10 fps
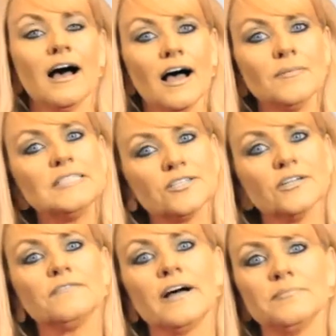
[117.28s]
I'm a
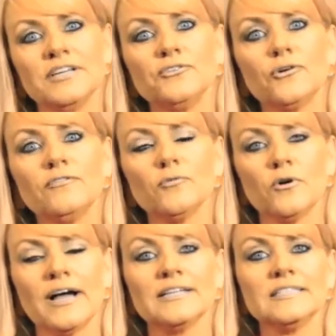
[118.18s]
certified mentor for
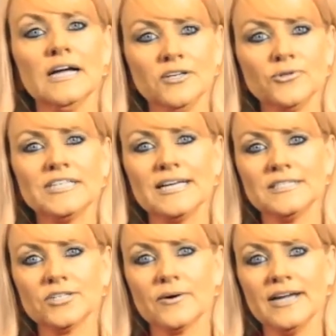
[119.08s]
Brian's 100 Days
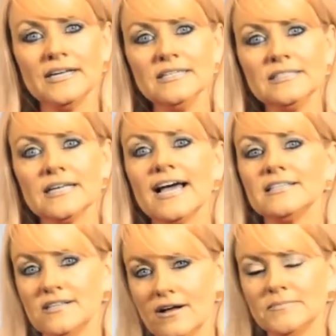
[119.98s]
to Greatness and
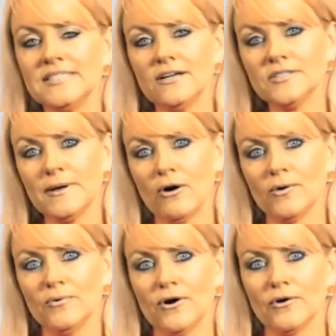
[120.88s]
Tom's Sales Power
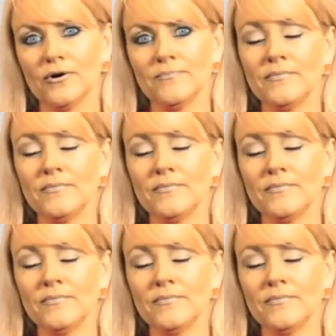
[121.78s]
program,